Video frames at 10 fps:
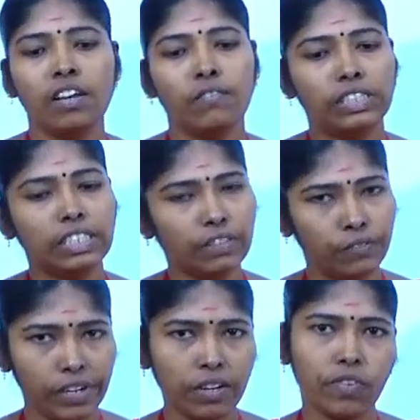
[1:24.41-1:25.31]
with the
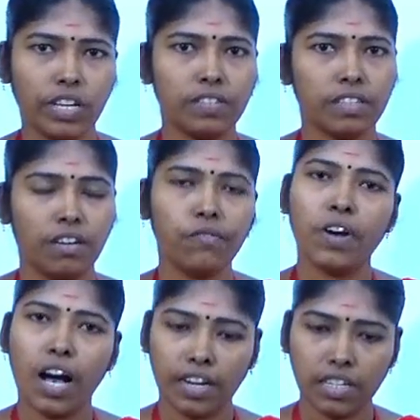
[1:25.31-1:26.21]
different ways of
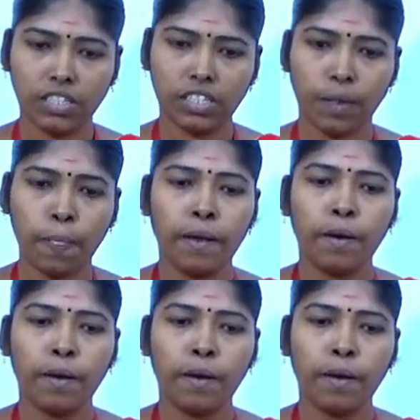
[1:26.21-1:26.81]
arranging,